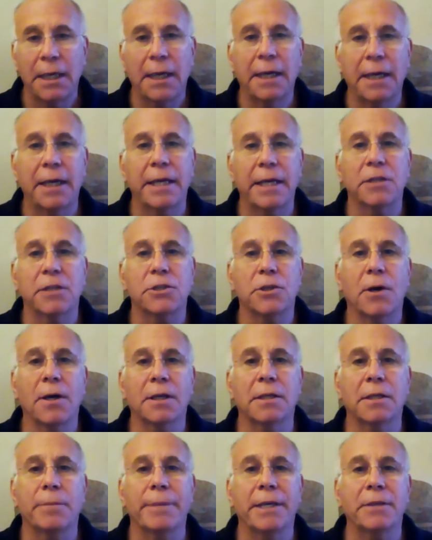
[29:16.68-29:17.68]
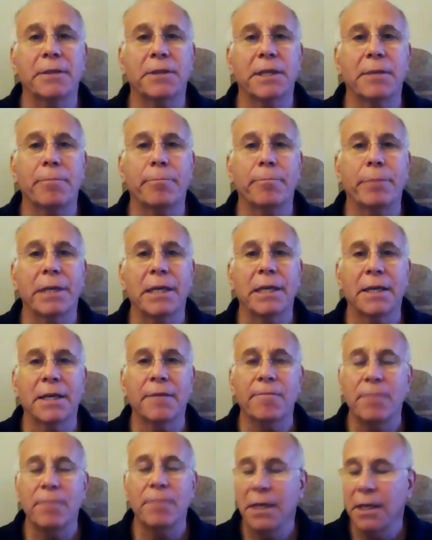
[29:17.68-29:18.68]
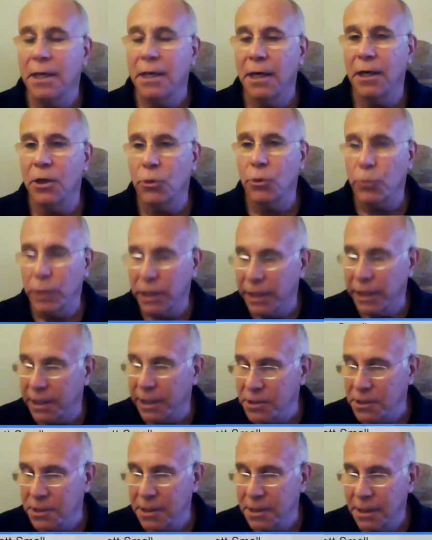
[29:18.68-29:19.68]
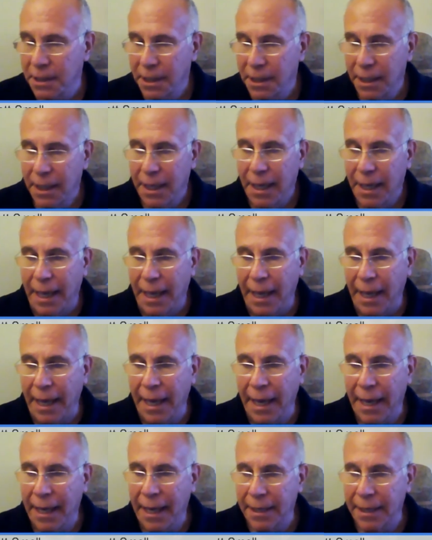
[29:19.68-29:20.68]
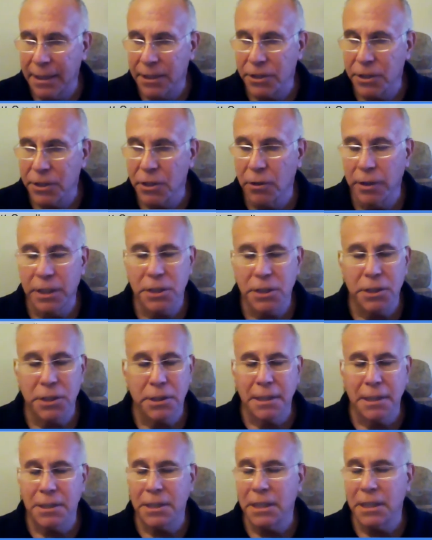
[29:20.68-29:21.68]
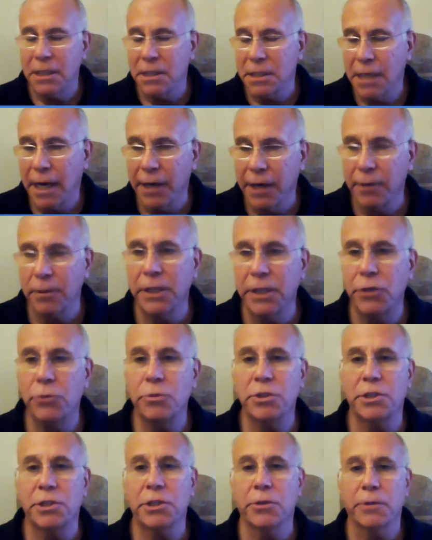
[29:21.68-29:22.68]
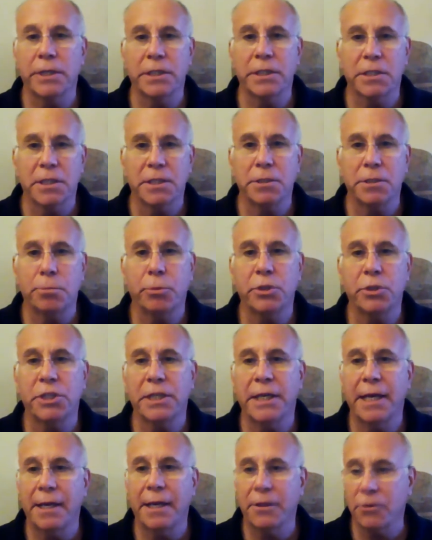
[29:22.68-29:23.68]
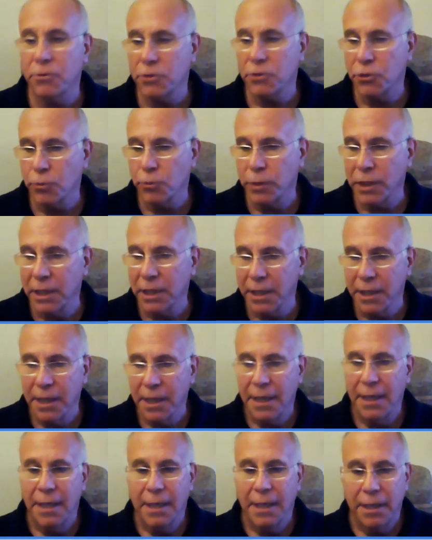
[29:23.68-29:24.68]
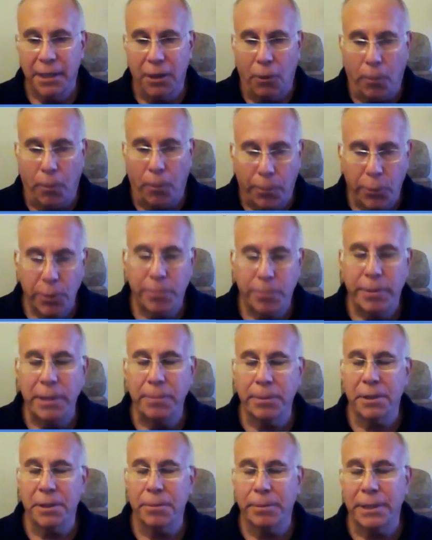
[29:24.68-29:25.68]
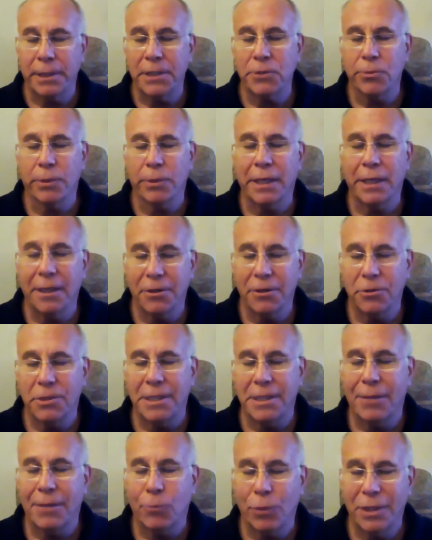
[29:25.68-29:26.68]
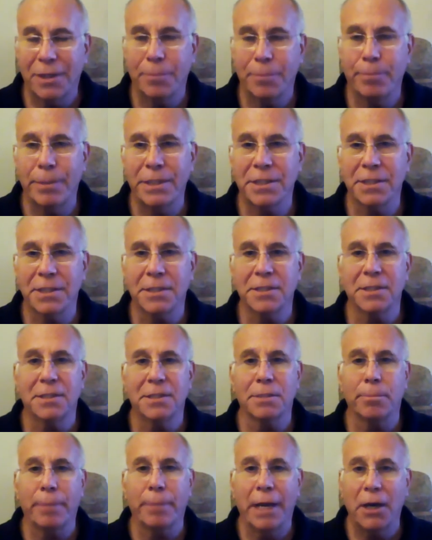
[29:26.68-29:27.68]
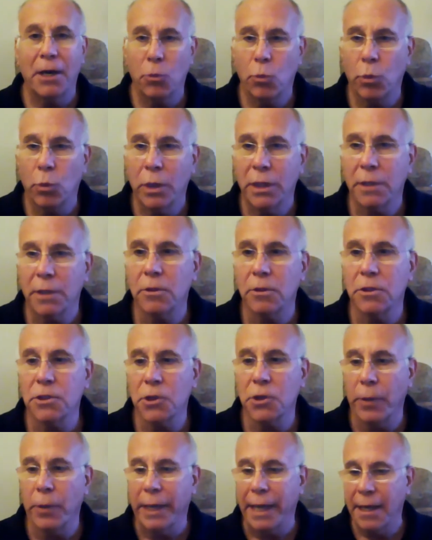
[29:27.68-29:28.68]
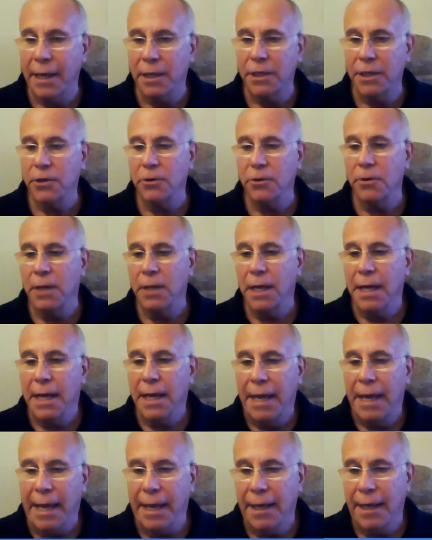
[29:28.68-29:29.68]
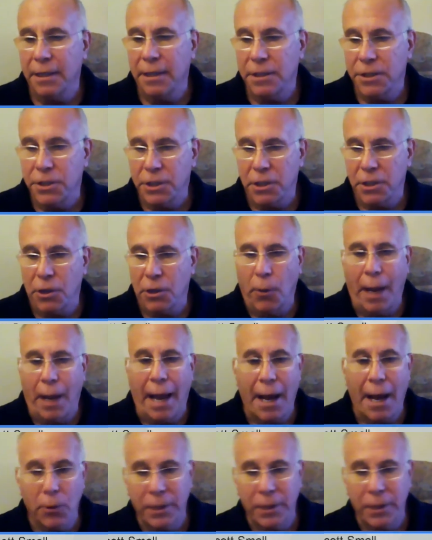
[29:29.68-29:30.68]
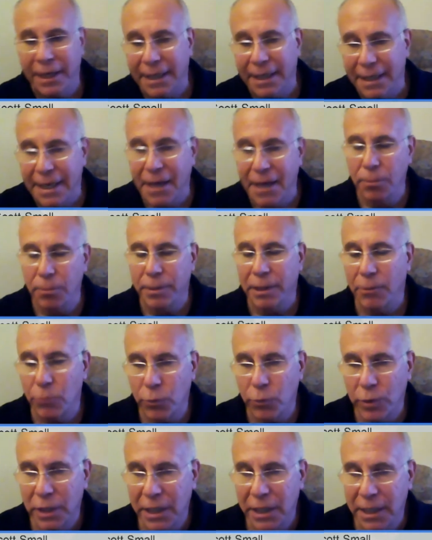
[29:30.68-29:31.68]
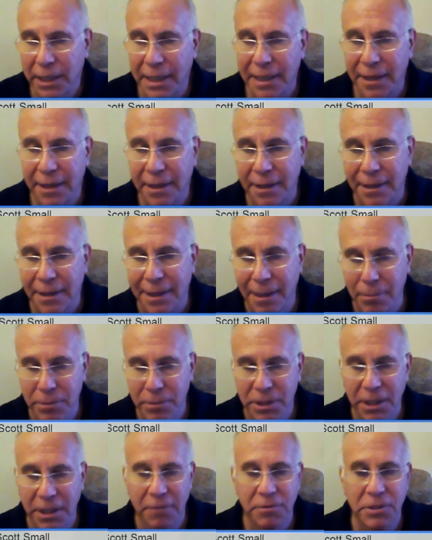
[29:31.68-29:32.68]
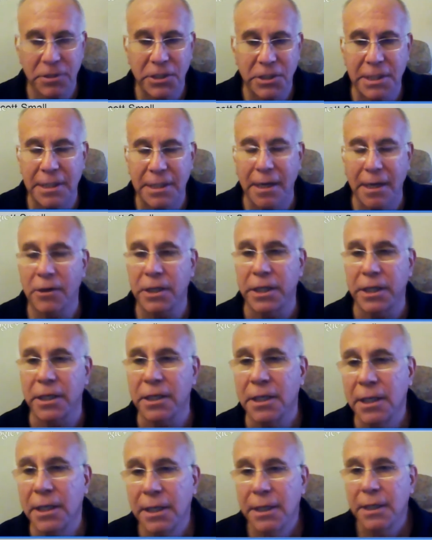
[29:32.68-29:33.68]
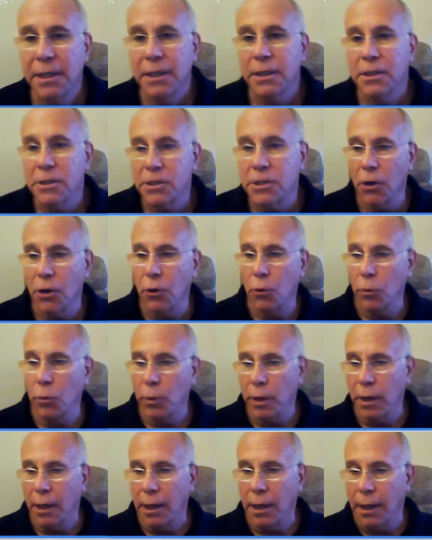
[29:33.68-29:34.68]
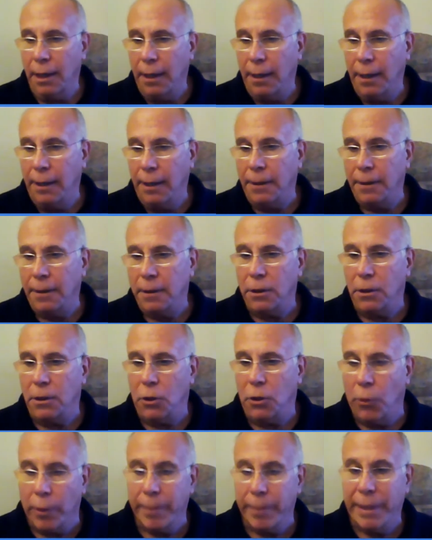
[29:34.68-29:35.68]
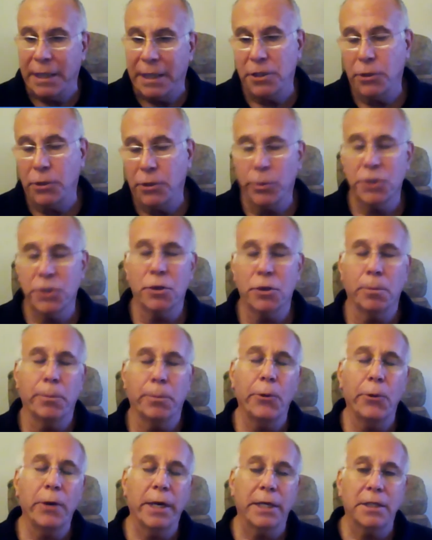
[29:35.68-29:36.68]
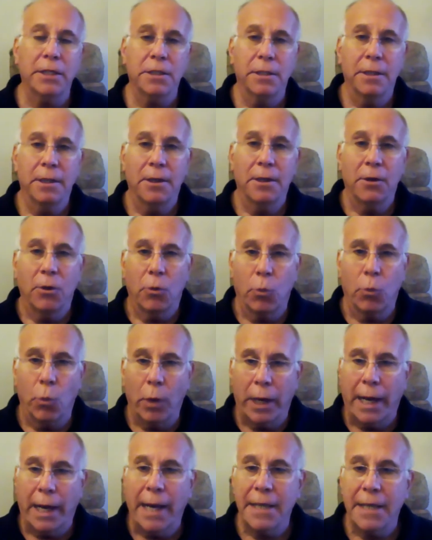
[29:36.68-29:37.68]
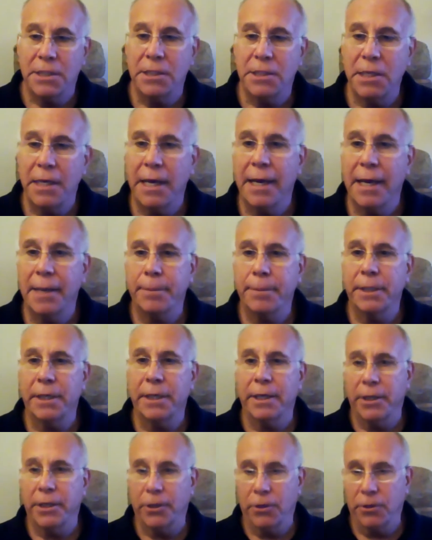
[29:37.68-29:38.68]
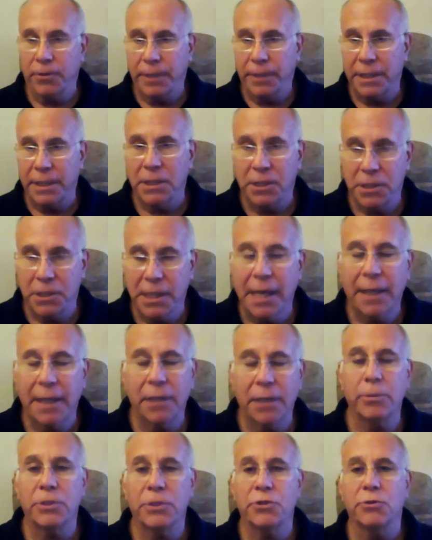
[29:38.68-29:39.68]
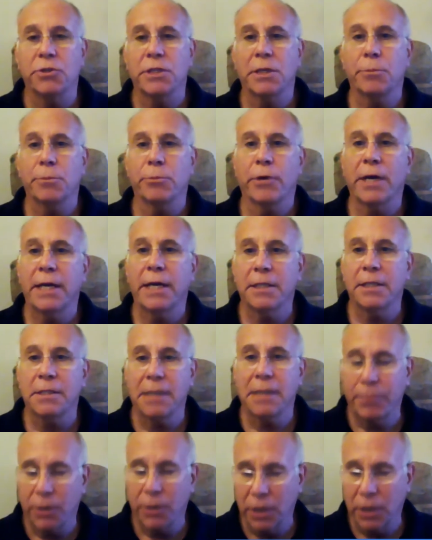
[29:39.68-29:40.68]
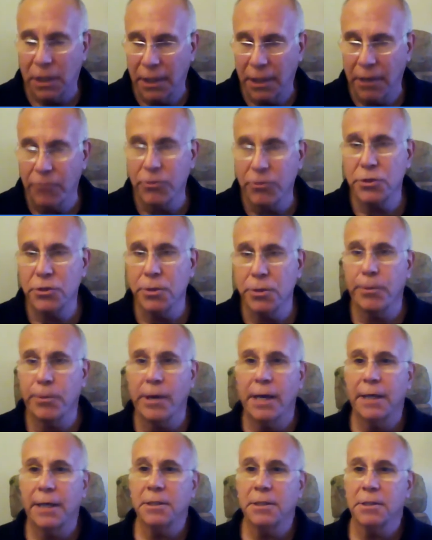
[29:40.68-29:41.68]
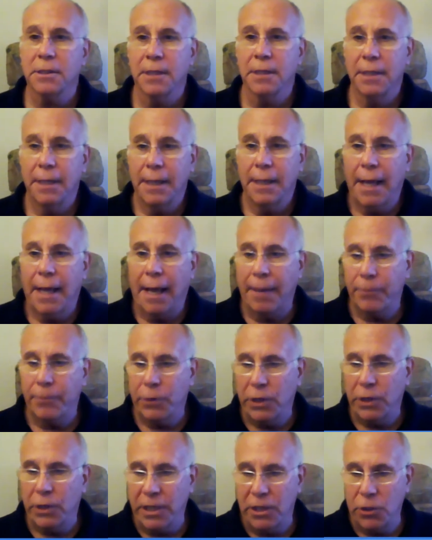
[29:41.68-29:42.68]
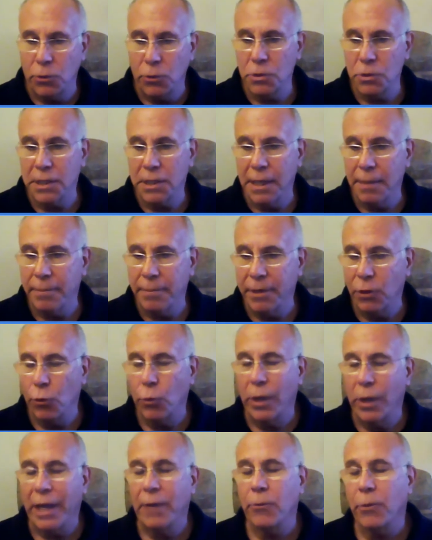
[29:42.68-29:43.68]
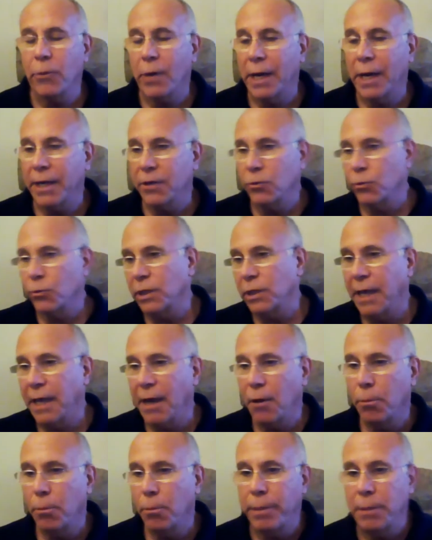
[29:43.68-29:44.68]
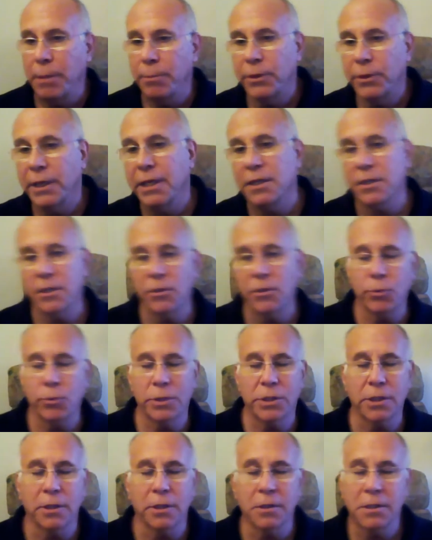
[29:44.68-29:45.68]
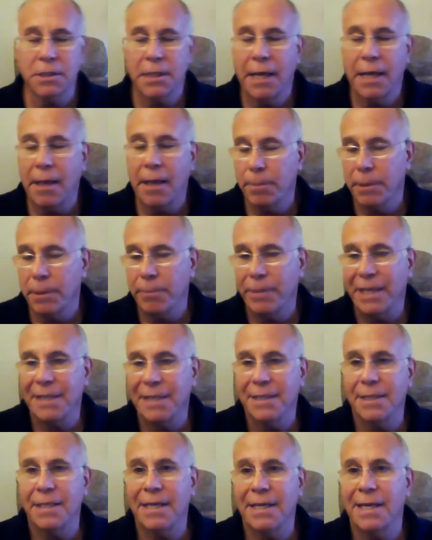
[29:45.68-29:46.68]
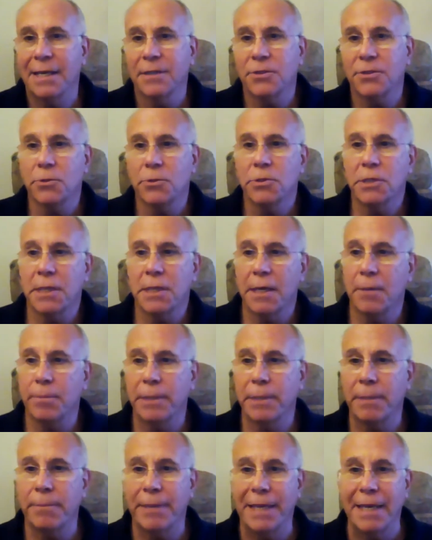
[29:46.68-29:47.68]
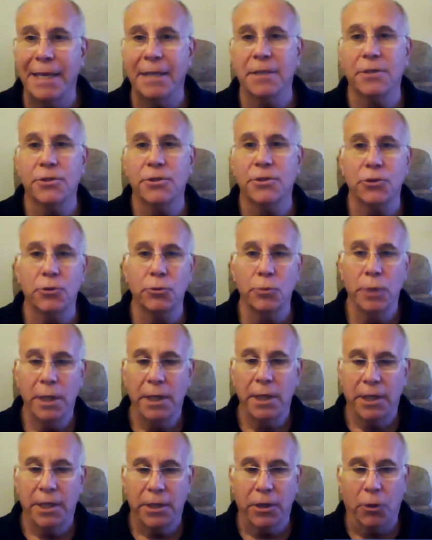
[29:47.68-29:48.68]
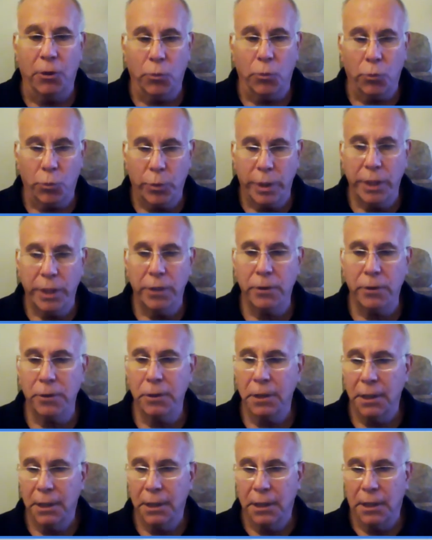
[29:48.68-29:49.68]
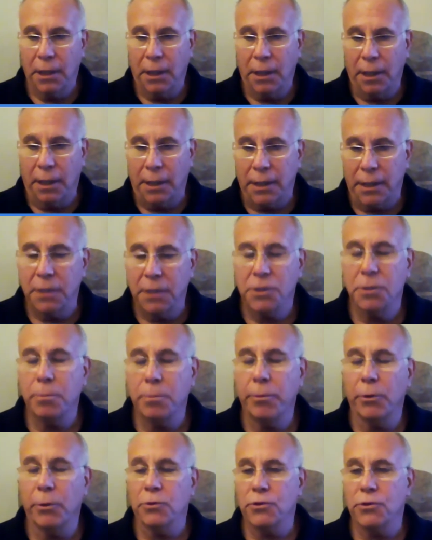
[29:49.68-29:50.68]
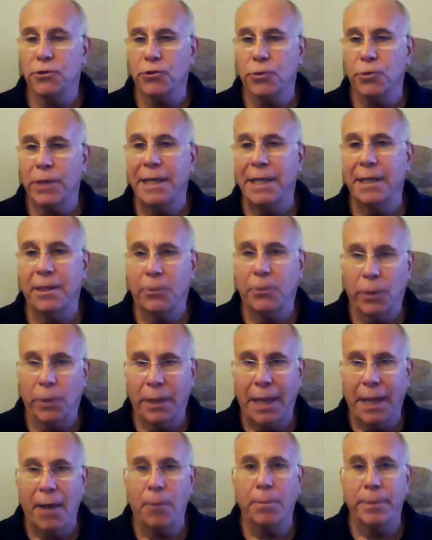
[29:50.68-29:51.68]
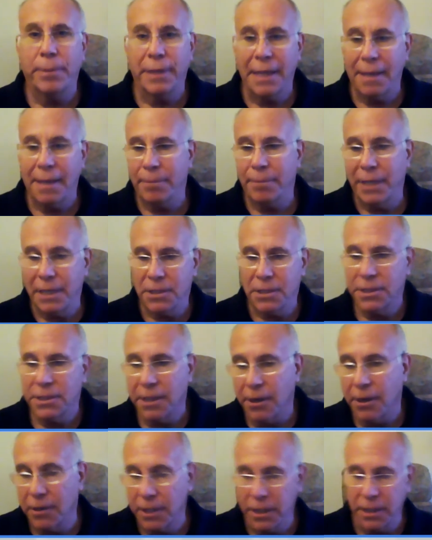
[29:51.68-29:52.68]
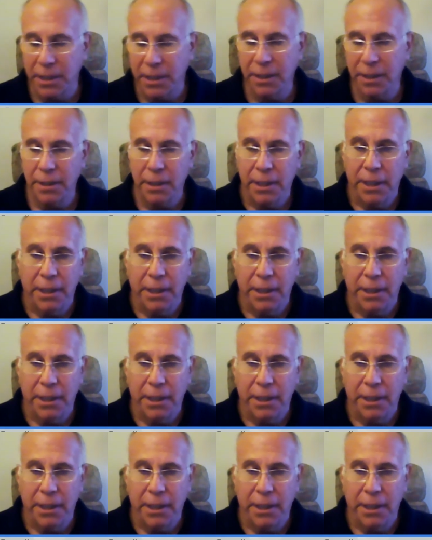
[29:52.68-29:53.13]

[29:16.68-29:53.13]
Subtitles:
He had talked about them being released. And, you know, that's an entirely new series that he's put together to really, you know, put people in a place where they understand what the business is about, what's going on here, and, you know, how that can help them really get themselves started. So going back to the original point, what I see happening here is exactly what you said, Brian, is I'm going to leverage the products. I'm going to use them in a way where I can really help people get to the results and help them get to the answers and help them get to, you know, real nuts and bolts training that will help them get started. And